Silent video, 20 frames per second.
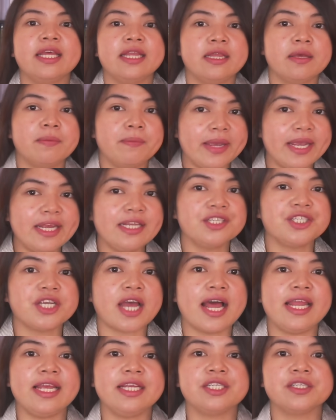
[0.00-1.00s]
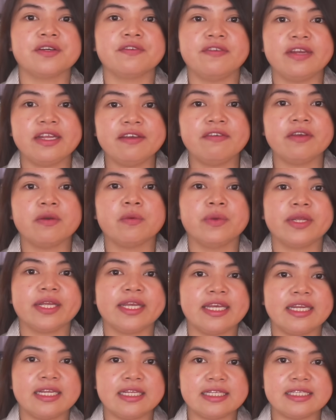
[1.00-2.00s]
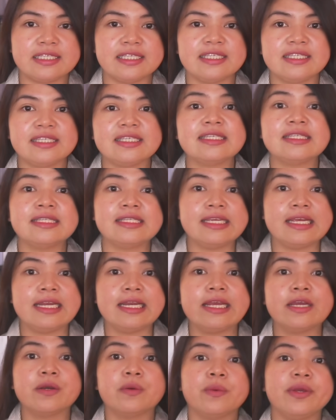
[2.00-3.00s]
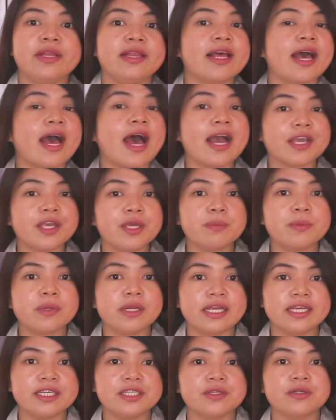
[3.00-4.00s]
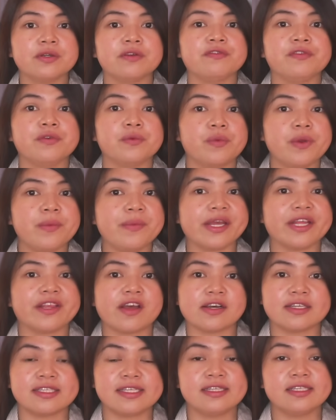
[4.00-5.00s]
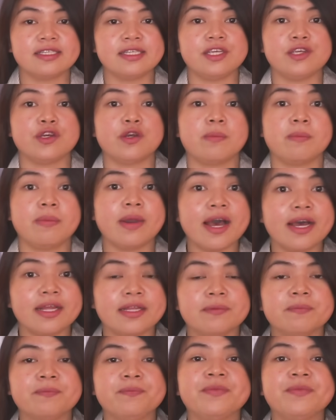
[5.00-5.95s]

The main challenge of living with kidney disease is dealing with the accumulation of uremic toxins in your blood.